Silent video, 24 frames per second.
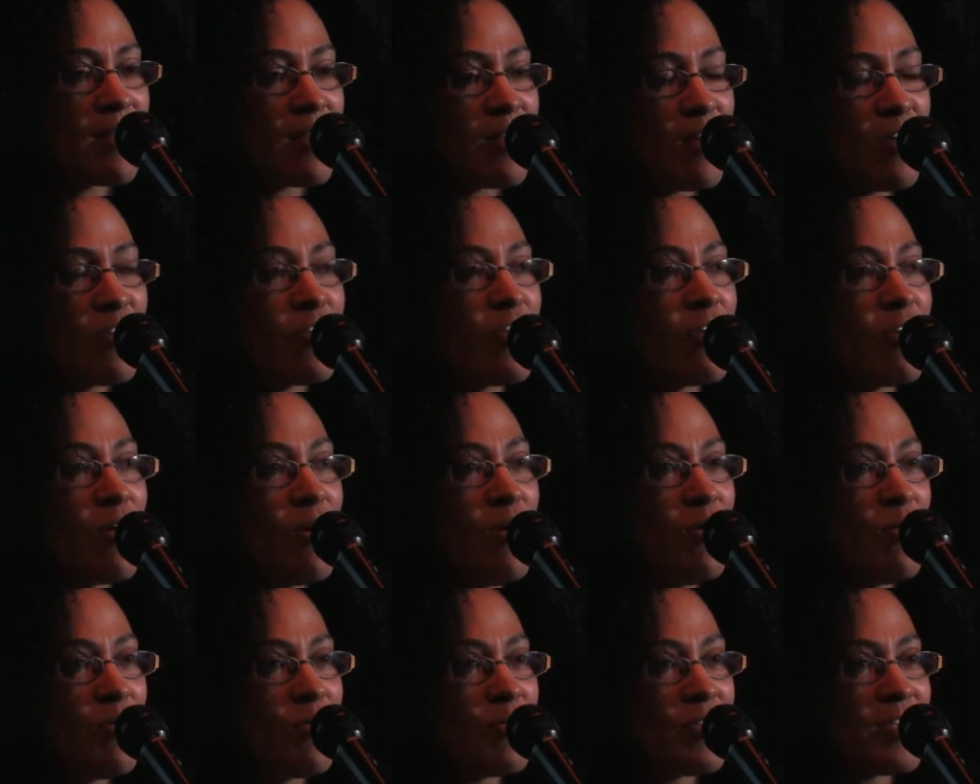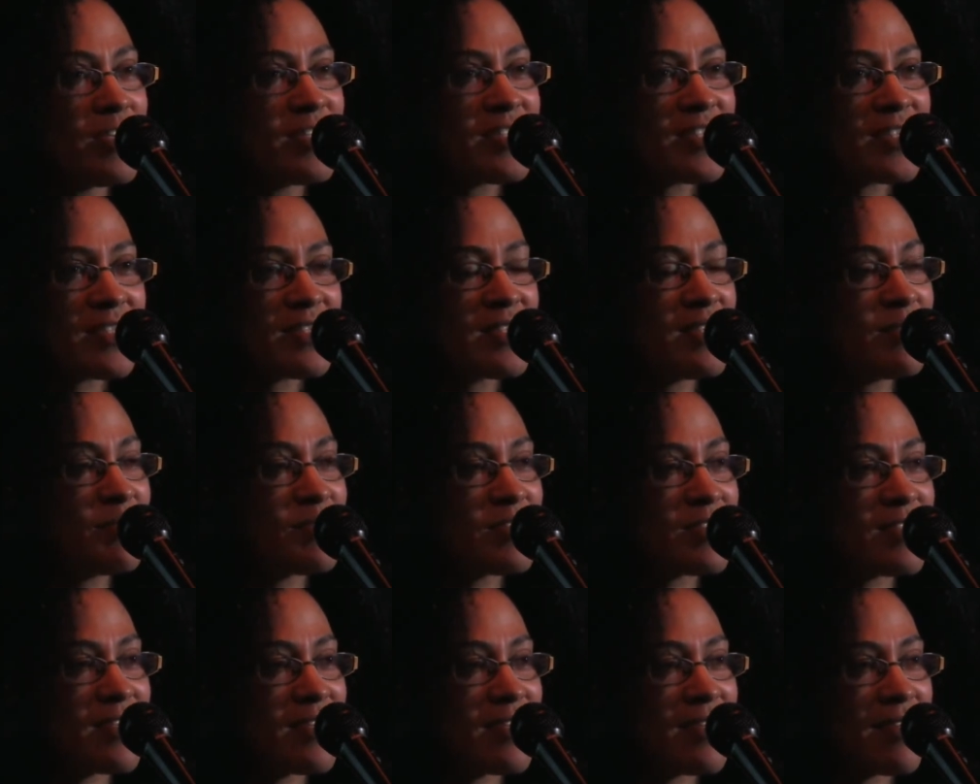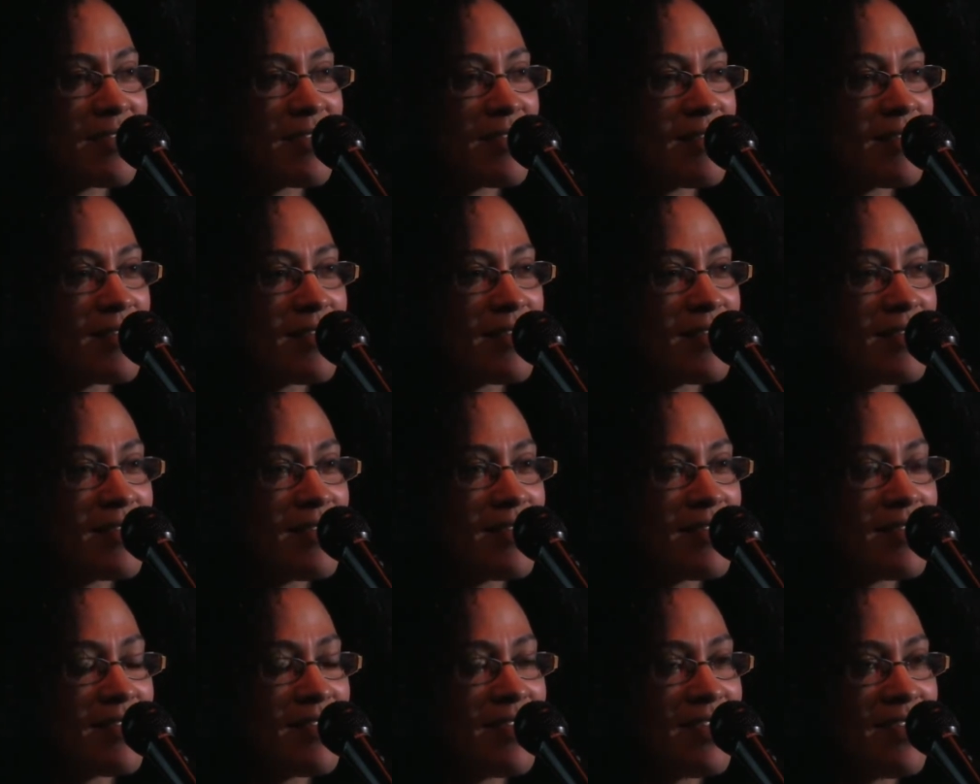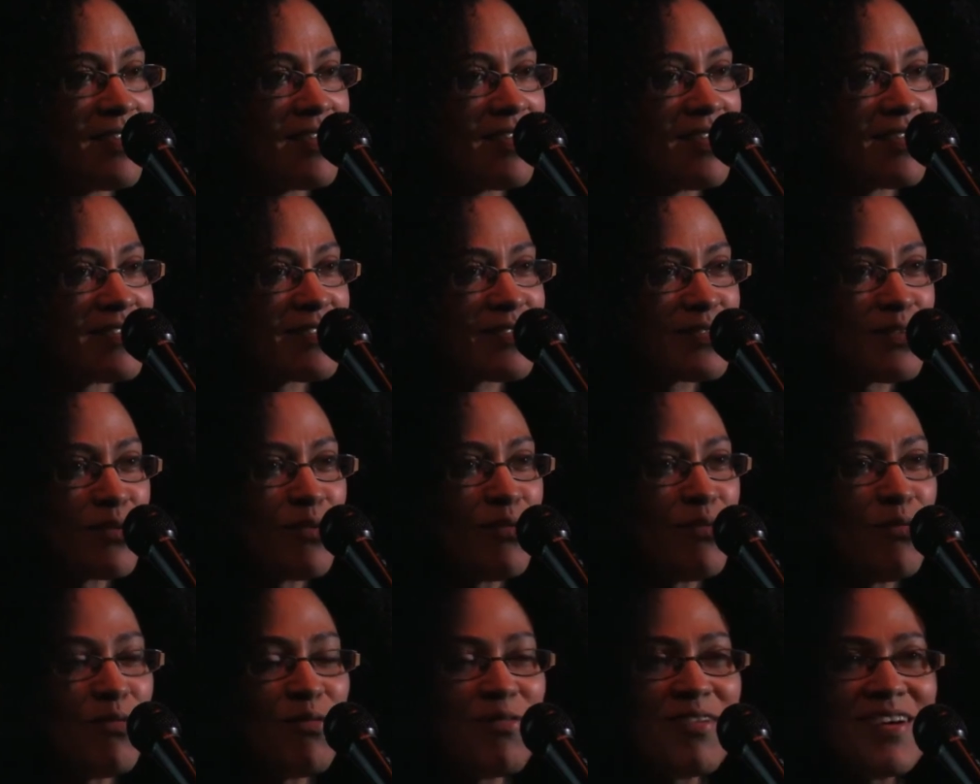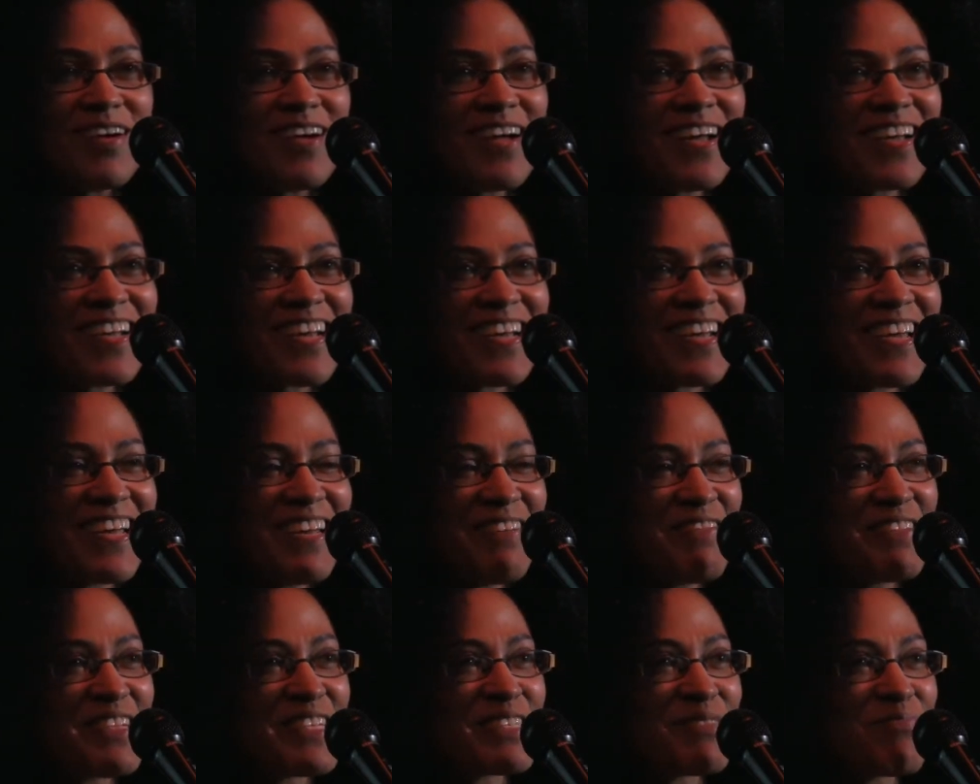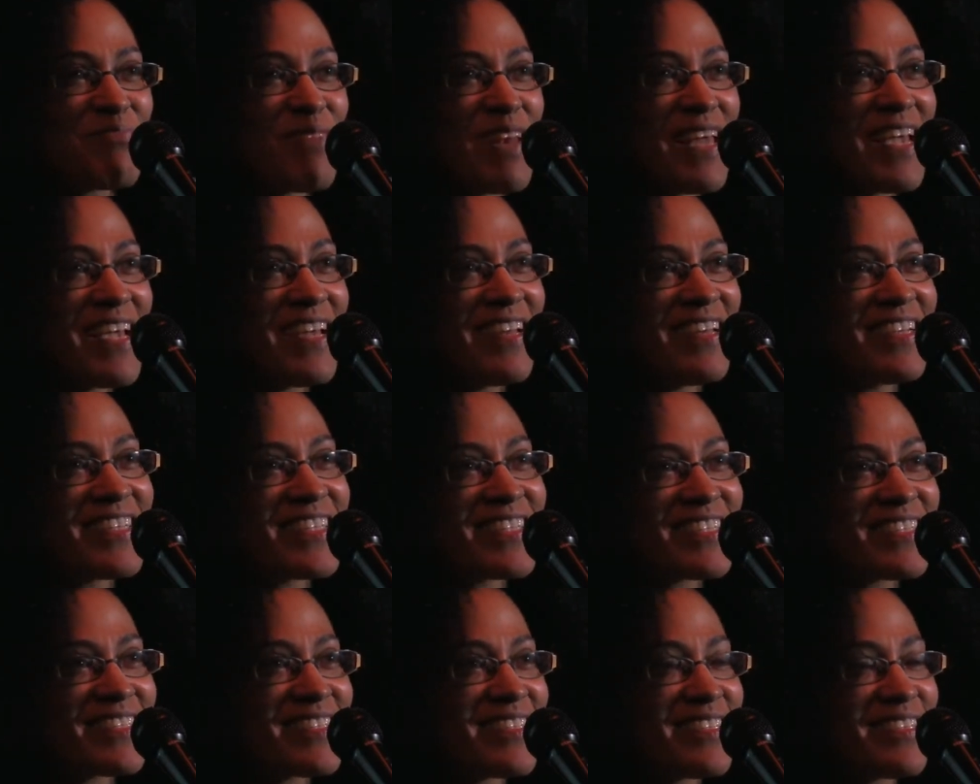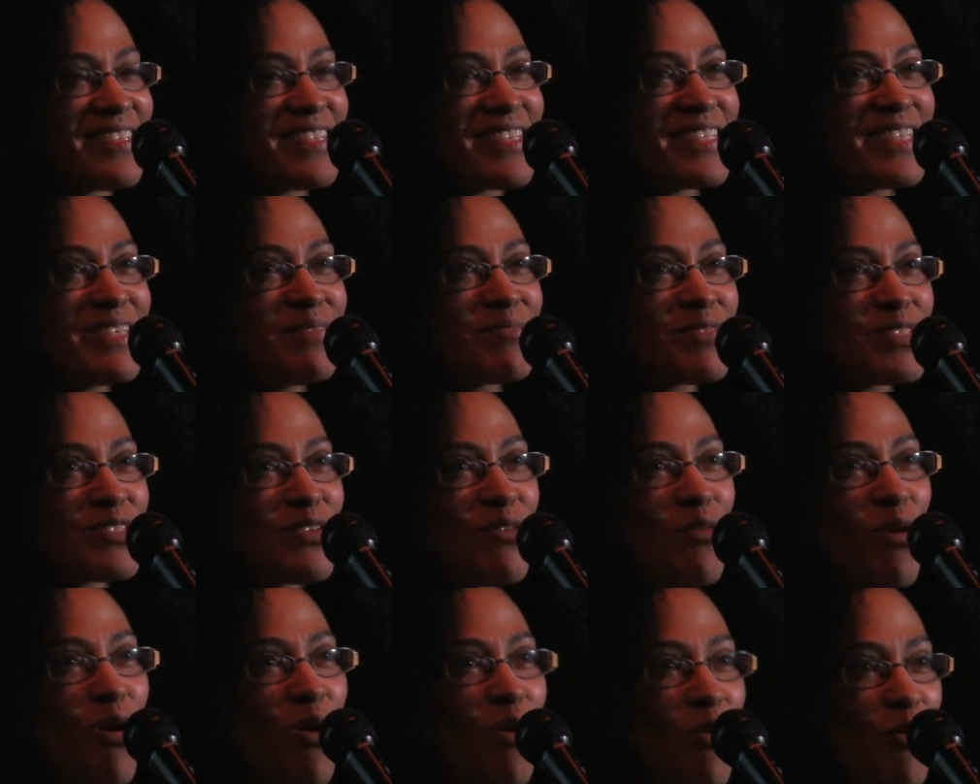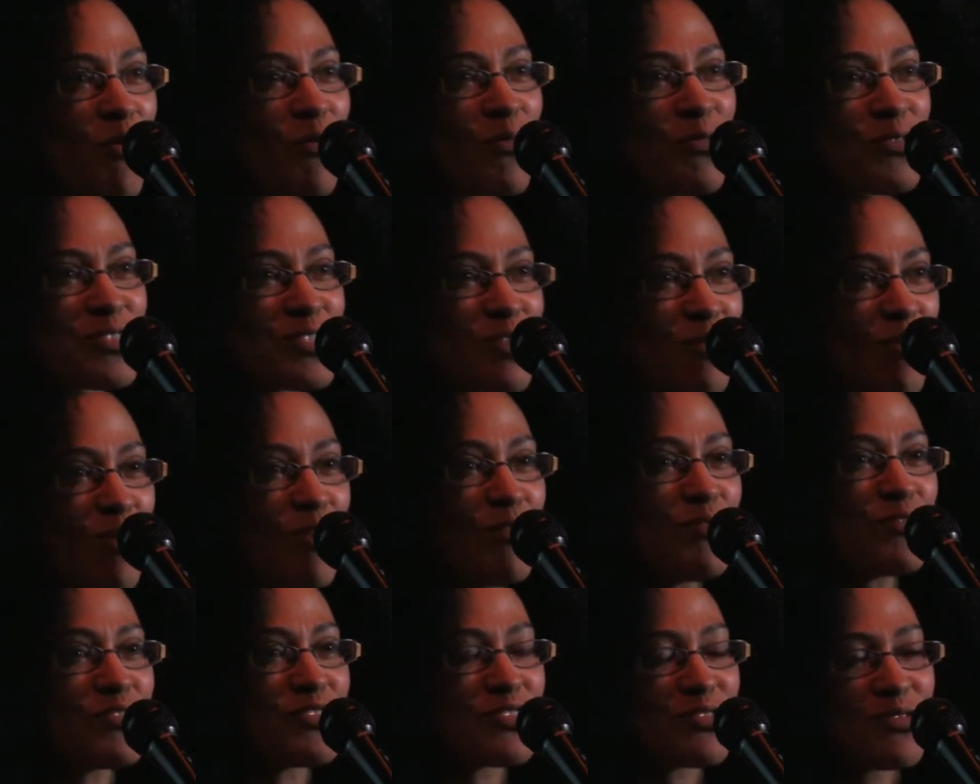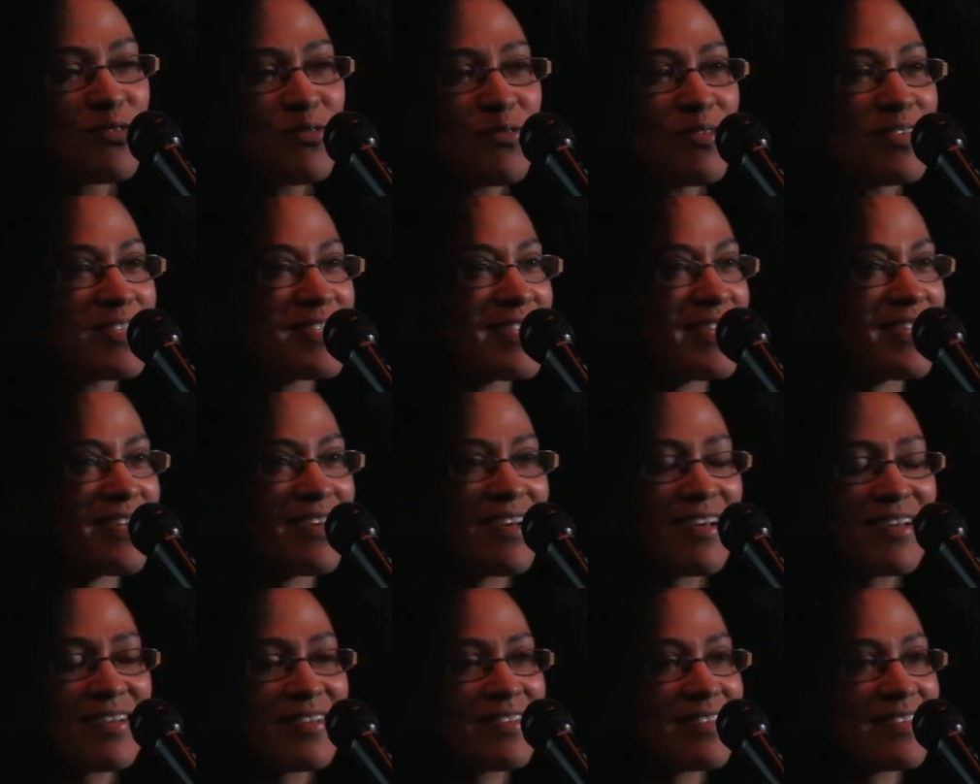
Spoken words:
on their own. It just seems like so, I can't even explain it. It seems so old school. It's like